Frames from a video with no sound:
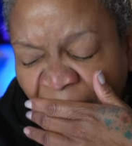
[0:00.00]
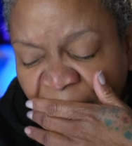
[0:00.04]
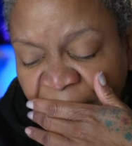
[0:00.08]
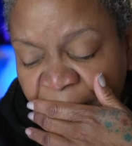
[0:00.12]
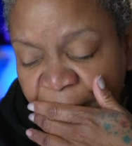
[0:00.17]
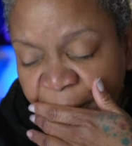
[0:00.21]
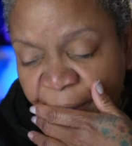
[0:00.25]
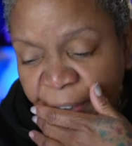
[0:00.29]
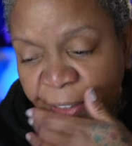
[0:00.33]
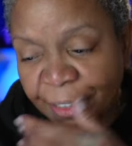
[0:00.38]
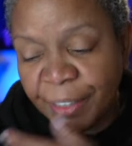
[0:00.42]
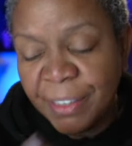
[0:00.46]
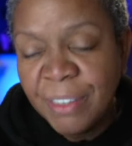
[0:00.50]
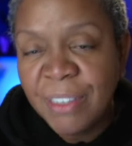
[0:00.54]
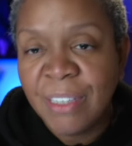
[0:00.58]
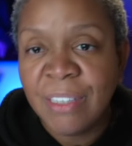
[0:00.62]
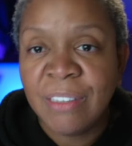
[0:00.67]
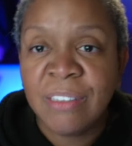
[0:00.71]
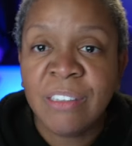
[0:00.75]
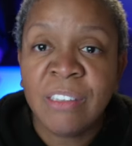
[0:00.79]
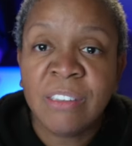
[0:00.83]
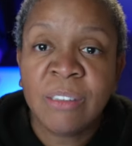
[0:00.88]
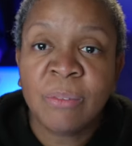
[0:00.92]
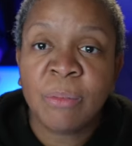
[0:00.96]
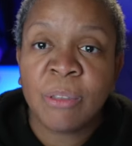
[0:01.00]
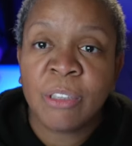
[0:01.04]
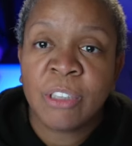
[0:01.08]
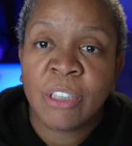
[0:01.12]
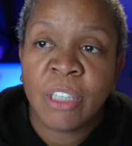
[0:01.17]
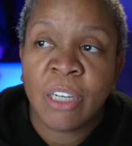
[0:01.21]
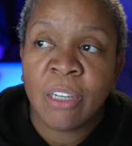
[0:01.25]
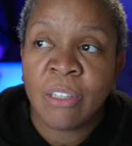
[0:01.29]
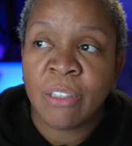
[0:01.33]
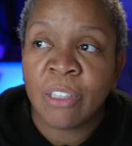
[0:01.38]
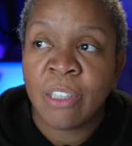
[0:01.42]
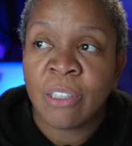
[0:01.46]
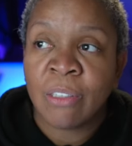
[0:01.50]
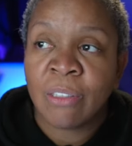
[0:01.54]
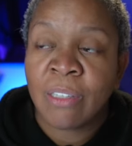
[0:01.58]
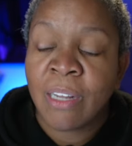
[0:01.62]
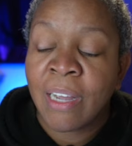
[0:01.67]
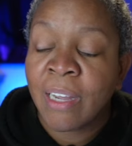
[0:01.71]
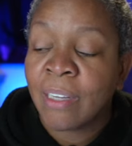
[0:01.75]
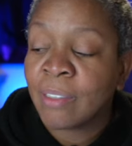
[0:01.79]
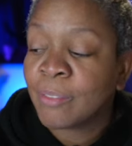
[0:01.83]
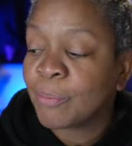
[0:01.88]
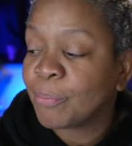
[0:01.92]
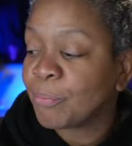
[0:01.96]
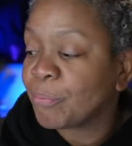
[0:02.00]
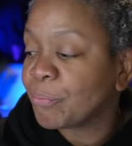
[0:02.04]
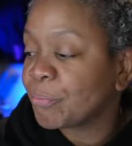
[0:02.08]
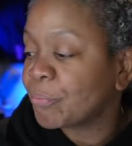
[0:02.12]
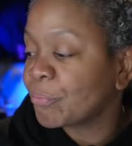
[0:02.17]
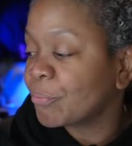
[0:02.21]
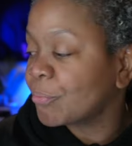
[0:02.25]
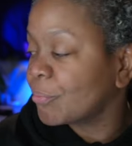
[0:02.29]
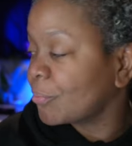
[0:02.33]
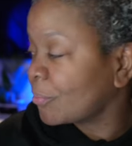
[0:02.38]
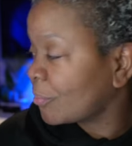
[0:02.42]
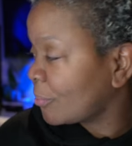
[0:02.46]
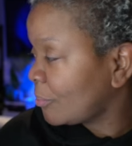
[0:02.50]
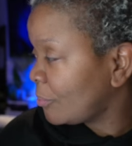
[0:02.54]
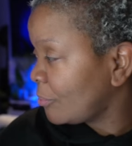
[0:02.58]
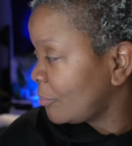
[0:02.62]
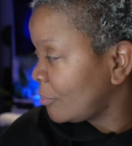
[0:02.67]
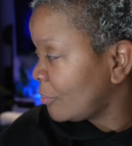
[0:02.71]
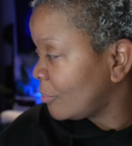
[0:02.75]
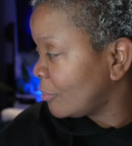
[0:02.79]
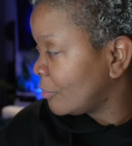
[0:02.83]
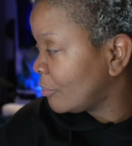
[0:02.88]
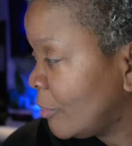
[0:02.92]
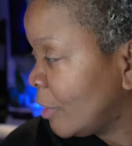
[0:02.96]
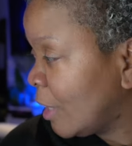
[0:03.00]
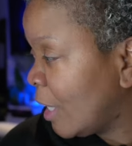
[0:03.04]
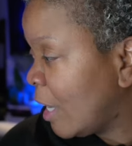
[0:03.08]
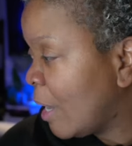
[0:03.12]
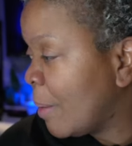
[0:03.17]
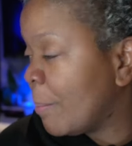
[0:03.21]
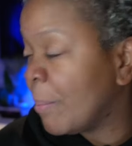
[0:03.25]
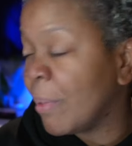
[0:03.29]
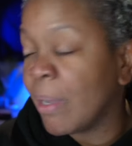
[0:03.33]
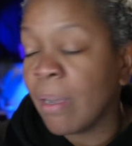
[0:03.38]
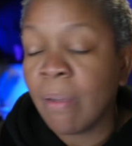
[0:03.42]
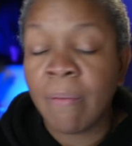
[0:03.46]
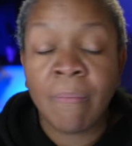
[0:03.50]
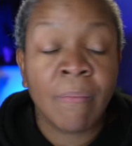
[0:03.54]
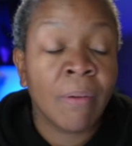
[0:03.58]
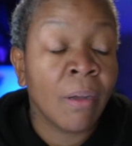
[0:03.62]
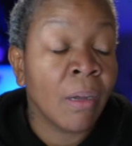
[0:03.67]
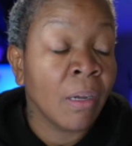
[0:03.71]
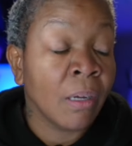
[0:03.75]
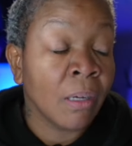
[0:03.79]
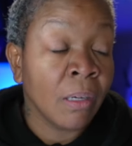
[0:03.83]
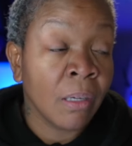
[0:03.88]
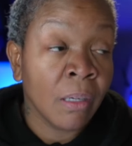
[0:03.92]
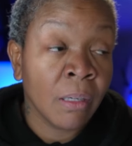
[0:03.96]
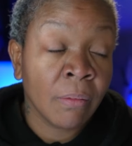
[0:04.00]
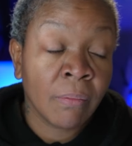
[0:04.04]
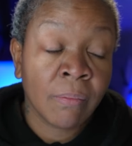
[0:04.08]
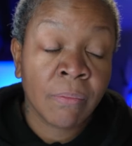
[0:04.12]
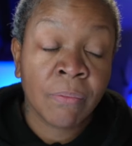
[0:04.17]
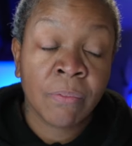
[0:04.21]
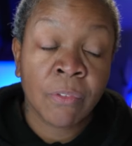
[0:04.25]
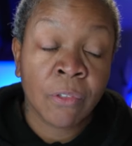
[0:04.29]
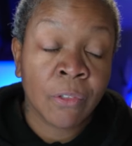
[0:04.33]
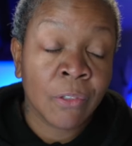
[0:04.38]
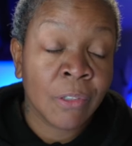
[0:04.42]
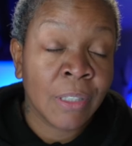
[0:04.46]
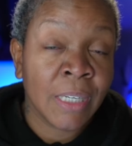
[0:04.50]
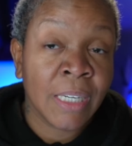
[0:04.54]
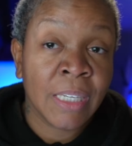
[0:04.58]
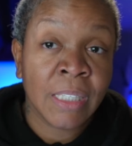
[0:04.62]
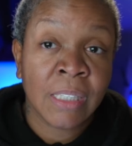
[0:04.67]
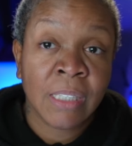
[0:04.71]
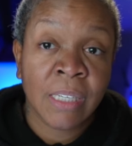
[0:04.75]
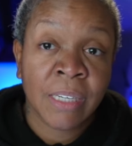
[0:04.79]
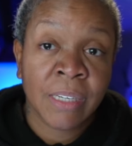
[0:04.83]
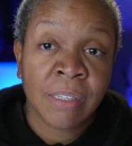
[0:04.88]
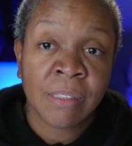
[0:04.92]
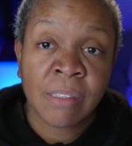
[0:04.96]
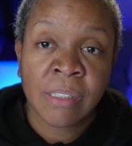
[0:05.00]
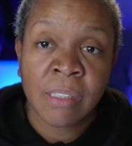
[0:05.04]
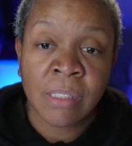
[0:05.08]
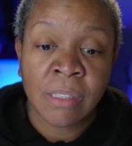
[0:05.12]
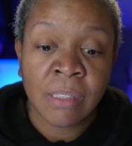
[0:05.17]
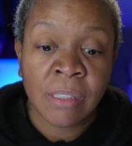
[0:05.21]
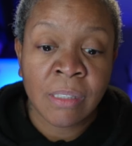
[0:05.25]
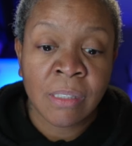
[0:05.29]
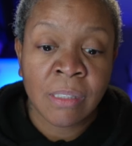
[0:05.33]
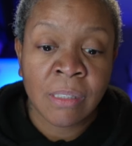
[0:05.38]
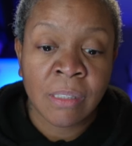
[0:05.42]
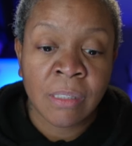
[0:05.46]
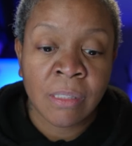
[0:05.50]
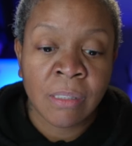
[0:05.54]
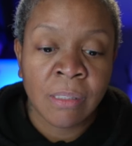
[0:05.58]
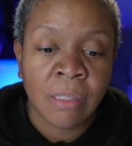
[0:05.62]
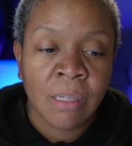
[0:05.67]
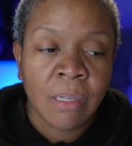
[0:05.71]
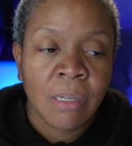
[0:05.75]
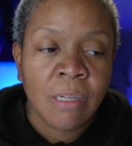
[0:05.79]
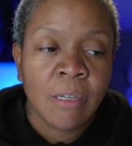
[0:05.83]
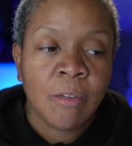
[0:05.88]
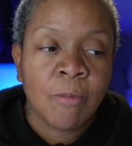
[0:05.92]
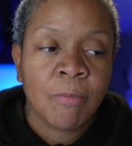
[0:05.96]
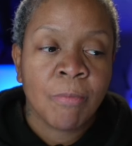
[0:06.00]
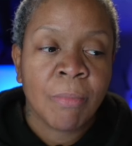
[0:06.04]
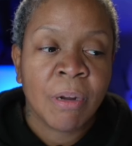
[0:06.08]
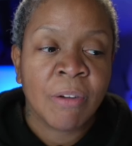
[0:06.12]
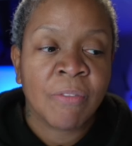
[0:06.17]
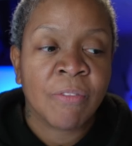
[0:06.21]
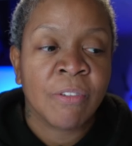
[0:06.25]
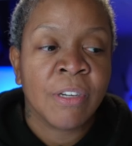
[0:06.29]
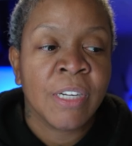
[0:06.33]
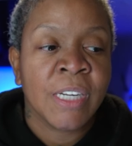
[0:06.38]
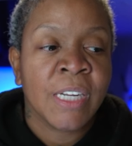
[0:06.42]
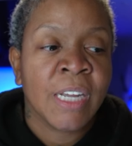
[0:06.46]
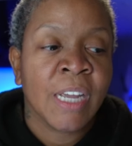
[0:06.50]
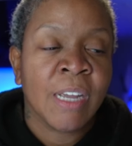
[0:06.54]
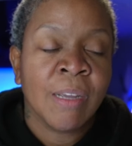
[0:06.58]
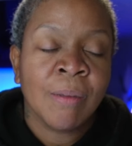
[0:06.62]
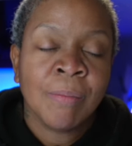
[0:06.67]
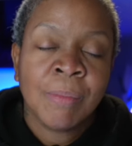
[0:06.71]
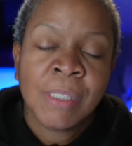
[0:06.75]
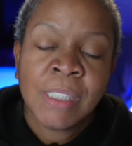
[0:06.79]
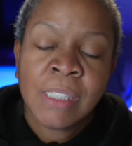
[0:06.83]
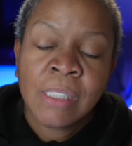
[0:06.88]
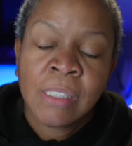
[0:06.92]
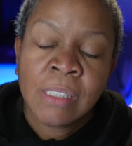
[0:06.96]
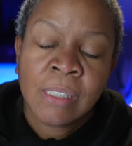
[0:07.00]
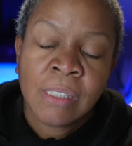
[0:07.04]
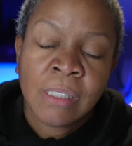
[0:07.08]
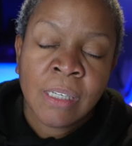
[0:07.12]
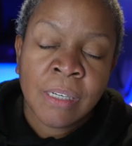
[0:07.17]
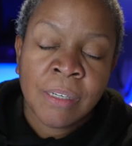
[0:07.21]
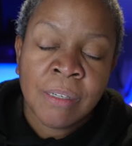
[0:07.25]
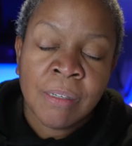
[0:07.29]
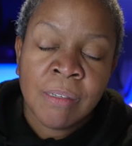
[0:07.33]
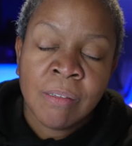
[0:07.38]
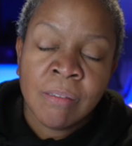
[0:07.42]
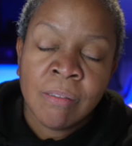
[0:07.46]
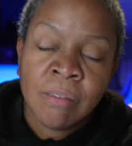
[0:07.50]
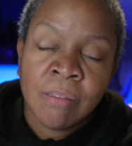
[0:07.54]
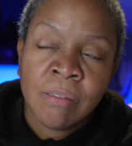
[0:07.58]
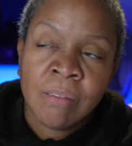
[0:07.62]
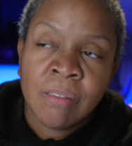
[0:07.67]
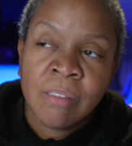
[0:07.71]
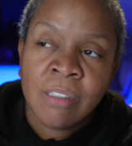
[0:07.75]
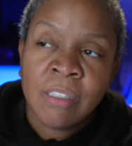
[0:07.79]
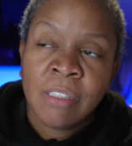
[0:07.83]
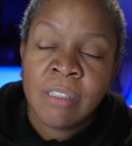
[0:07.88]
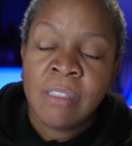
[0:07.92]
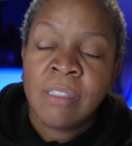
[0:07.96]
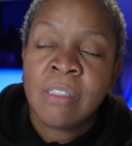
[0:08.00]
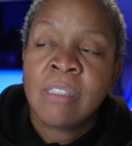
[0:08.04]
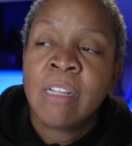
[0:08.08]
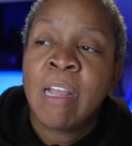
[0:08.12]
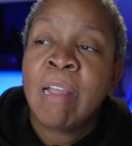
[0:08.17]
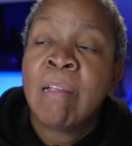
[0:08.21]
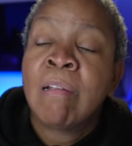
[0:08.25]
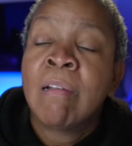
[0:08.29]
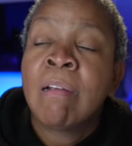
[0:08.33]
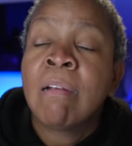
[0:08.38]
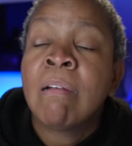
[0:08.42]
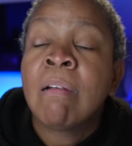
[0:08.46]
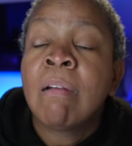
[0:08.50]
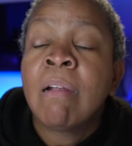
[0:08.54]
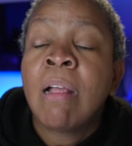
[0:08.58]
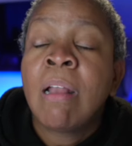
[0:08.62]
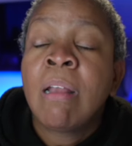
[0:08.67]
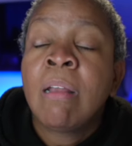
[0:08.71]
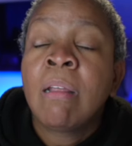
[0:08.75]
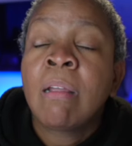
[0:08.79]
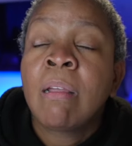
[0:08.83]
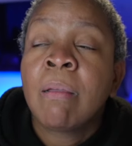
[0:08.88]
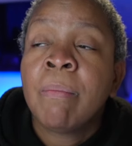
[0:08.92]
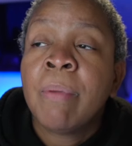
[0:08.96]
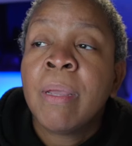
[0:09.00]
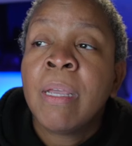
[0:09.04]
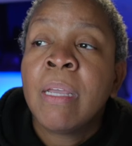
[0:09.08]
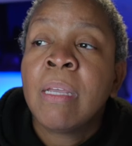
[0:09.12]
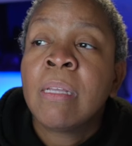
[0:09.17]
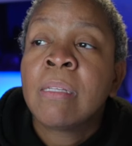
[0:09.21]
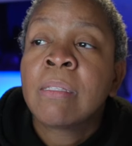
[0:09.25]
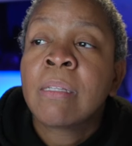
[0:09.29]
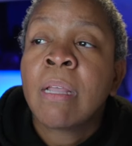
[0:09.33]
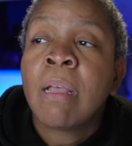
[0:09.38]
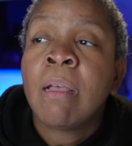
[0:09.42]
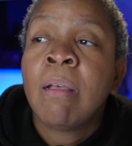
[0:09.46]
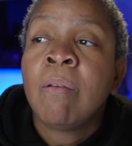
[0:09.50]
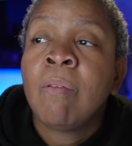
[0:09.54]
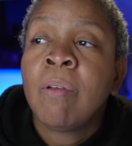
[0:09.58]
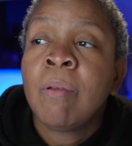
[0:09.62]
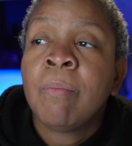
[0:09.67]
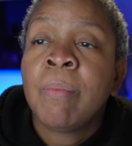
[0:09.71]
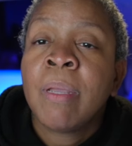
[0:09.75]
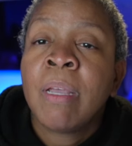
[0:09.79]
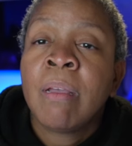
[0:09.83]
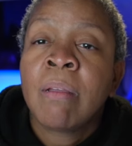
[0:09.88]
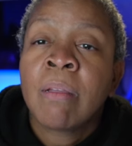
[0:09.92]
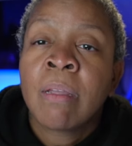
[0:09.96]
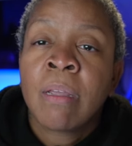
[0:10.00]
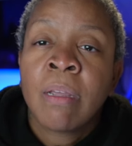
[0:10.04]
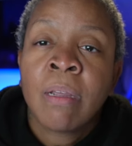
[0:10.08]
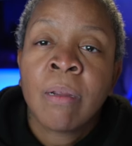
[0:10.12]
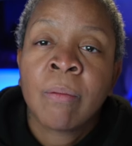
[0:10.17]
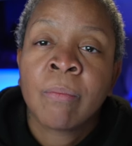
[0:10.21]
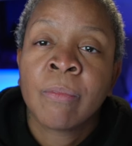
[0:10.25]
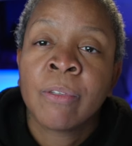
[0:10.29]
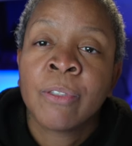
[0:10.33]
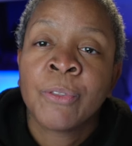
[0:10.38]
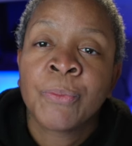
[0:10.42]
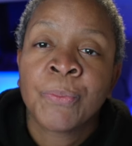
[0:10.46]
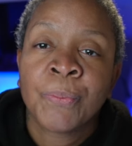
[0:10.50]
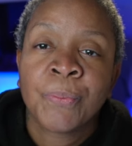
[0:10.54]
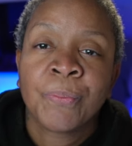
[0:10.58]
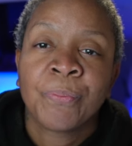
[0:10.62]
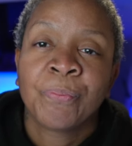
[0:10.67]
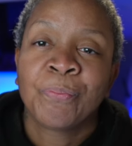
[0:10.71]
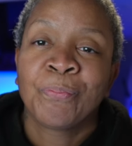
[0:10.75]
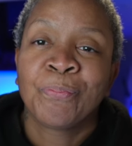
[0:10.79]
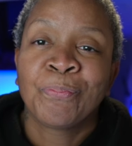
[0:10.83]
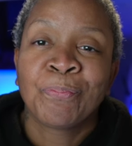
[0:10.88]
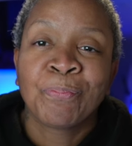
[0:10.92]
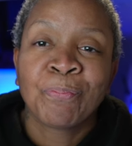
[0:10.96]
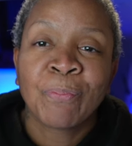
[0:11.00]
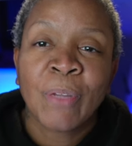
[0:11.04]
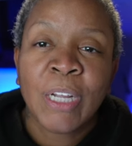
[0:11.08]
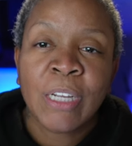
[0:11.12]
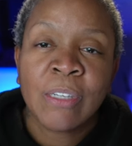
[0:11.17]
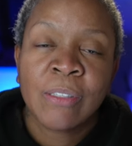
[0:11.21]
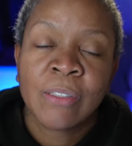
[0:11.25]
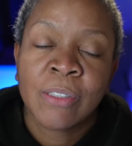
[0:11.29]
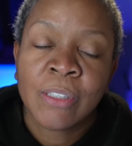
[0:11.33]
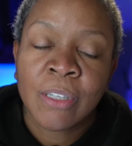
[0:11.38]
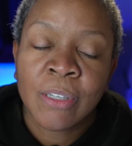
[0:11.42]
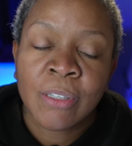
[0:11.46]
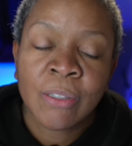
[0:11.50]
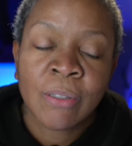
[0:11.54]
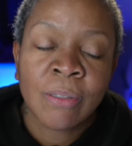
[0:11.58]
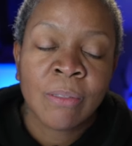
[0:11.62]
I just want y'all to know, like, hand me up a good full day at the hair salon. My friend came into town. She's like, girl, I look a mess. I don't want to be on camera. So